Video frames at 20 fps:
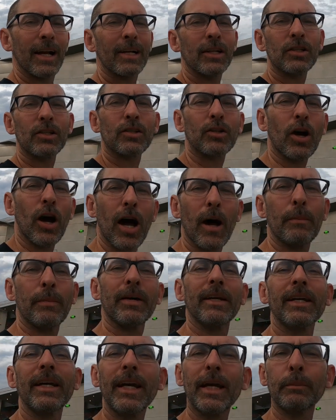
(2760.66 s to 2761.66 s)
stop
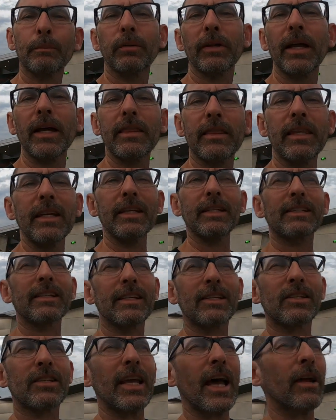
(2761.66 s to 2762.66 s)
at Playthings,
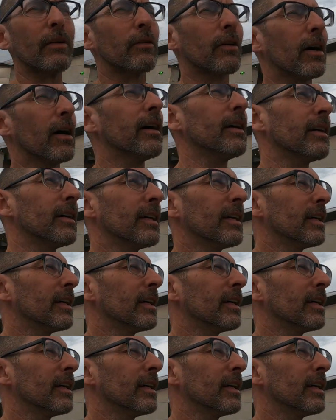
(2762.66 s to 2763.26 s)
etc.